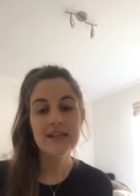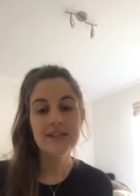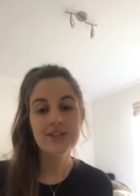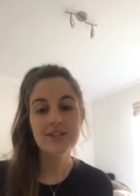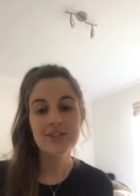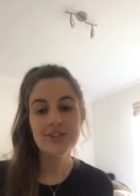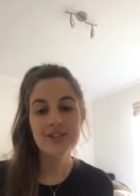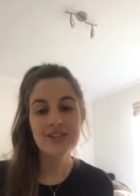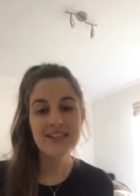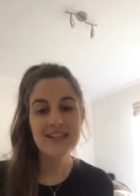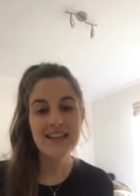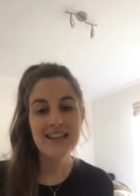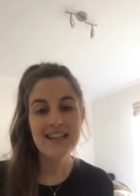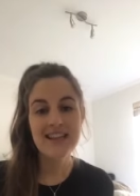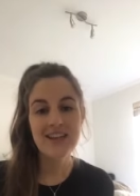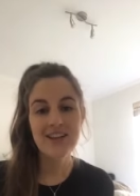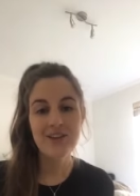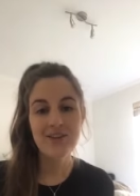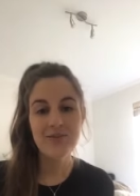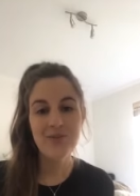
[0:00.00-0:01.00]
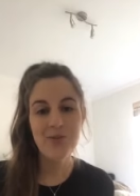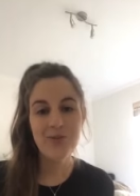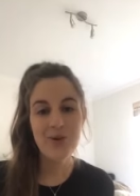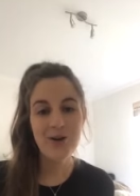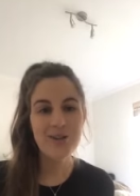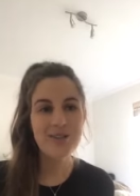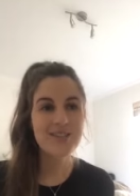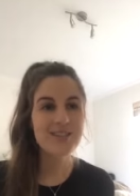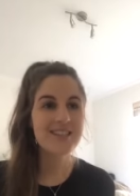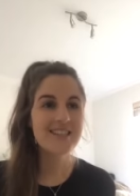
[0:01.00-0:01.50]
just to say thank you for
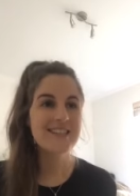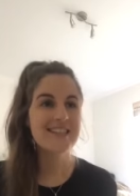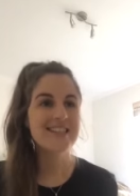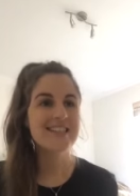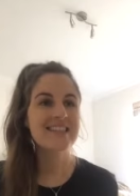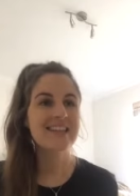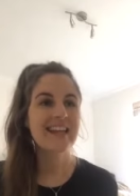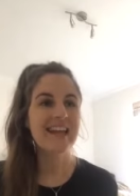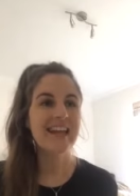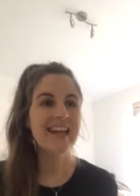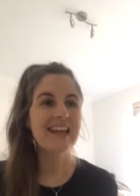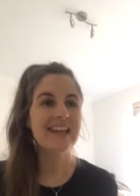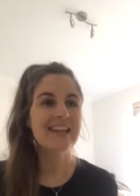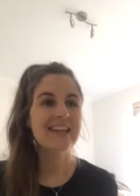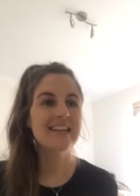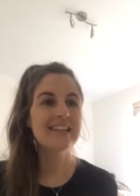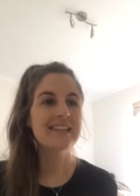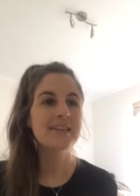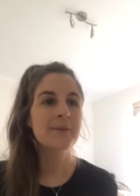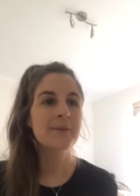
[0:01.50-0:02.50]
watching until the end.